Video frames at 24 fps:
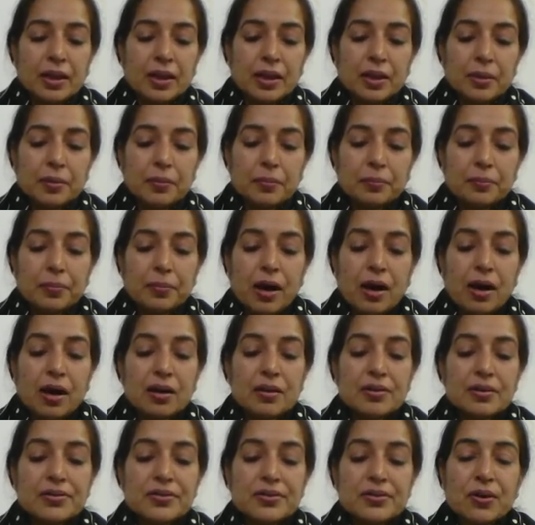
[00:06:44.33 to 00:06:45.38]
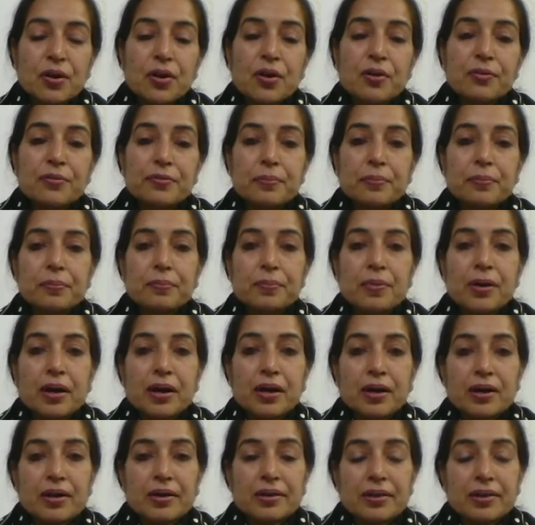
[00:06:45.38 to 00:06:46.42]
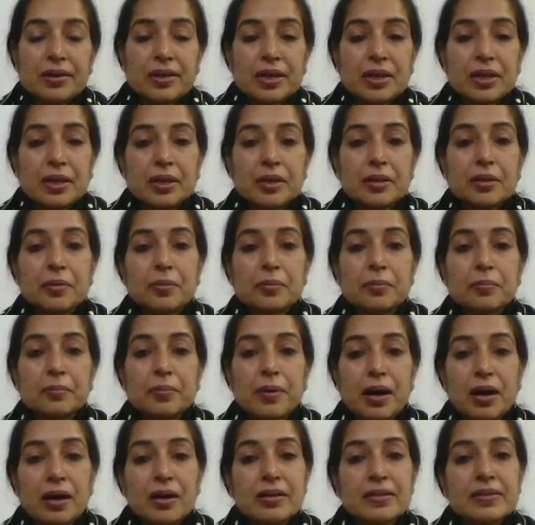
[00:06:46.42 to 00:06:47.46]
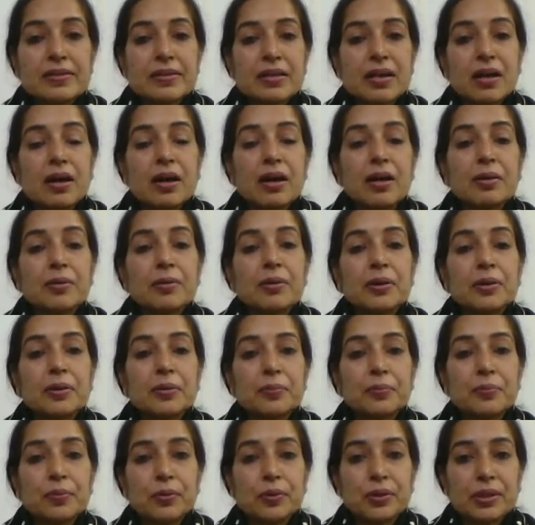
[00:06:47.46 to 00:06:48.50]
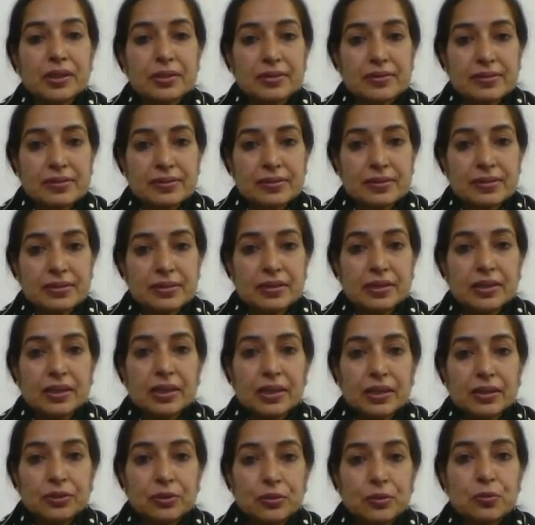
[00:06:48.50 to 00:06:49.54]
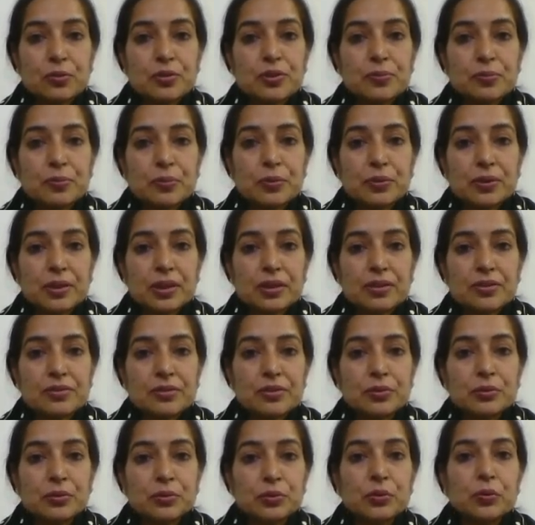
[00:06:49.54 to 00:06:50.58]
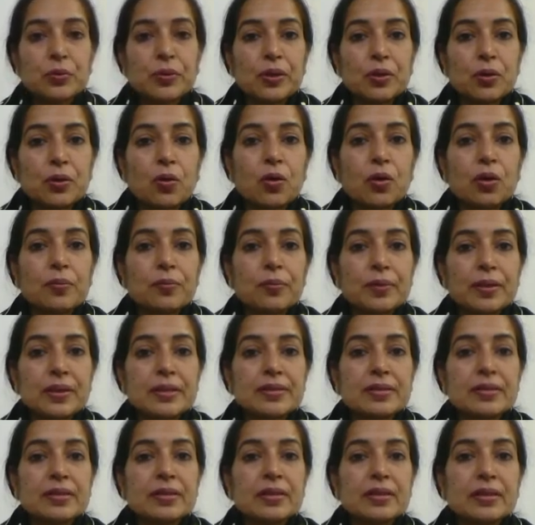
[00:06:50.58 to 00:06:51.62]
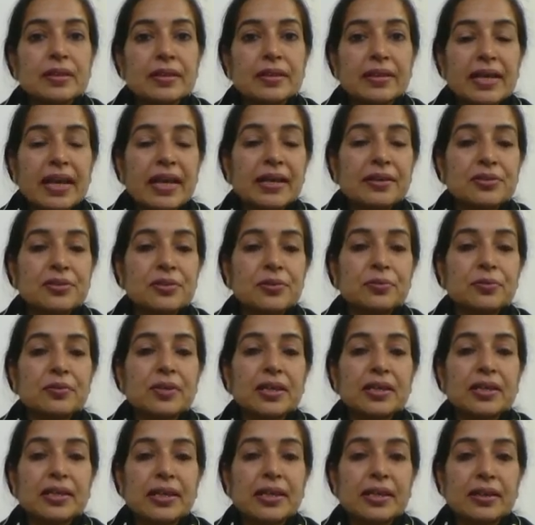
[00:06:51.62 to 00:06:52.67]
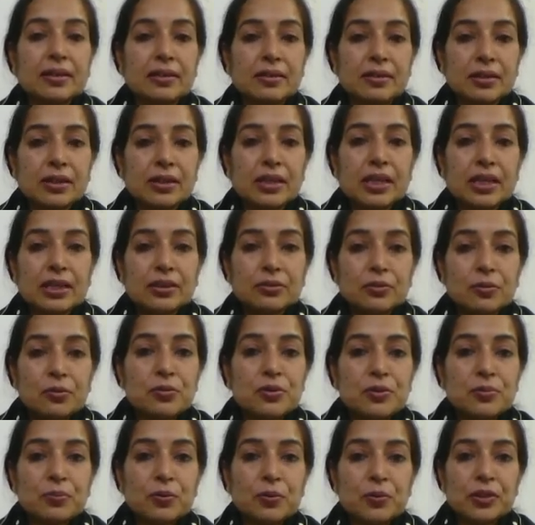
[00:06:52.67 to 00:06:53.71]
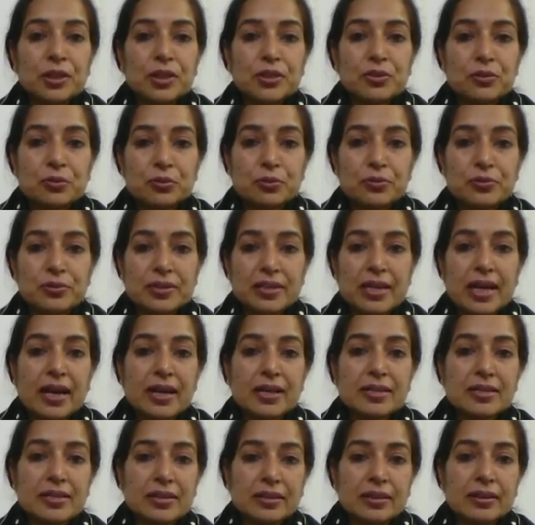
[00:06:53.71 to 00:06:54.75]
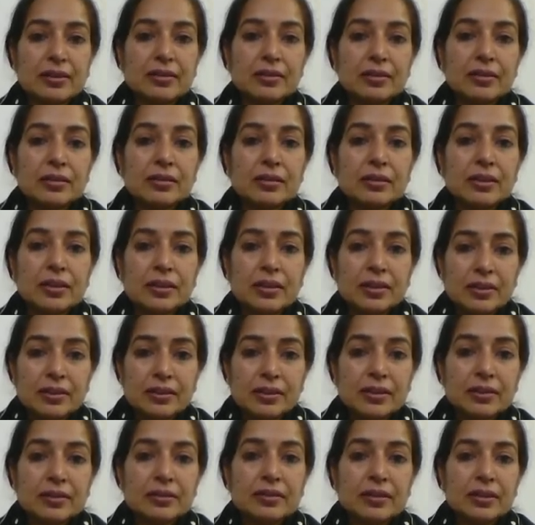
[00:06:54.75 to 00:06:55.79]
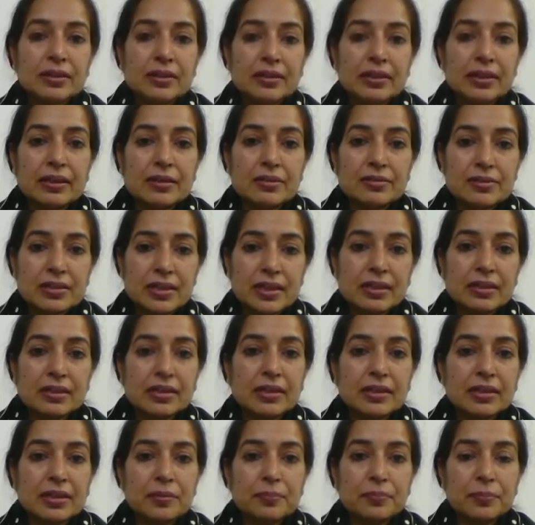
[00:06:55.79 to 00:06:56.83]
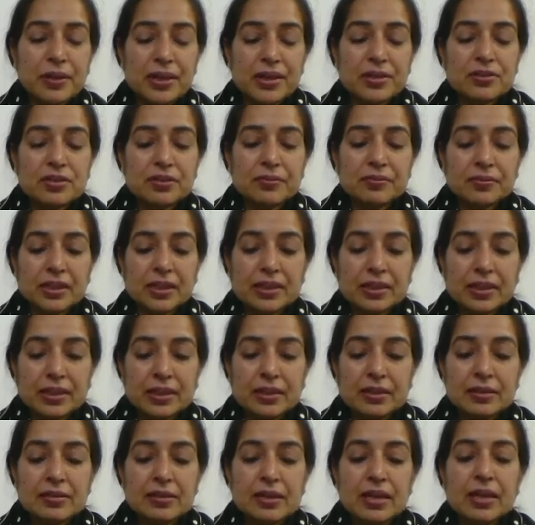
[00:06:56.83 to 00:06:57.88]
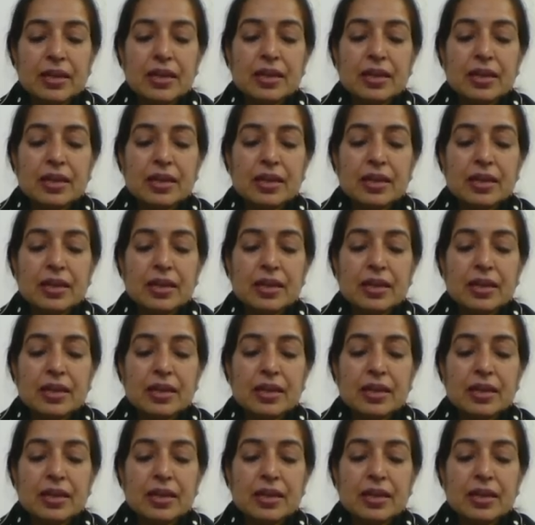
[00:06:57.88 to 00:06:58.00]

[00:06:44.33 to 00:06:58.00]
Bards of power. Bards are poets. Those poets who were always next to the king. Those poets who sat near the king, singing in praise of the king.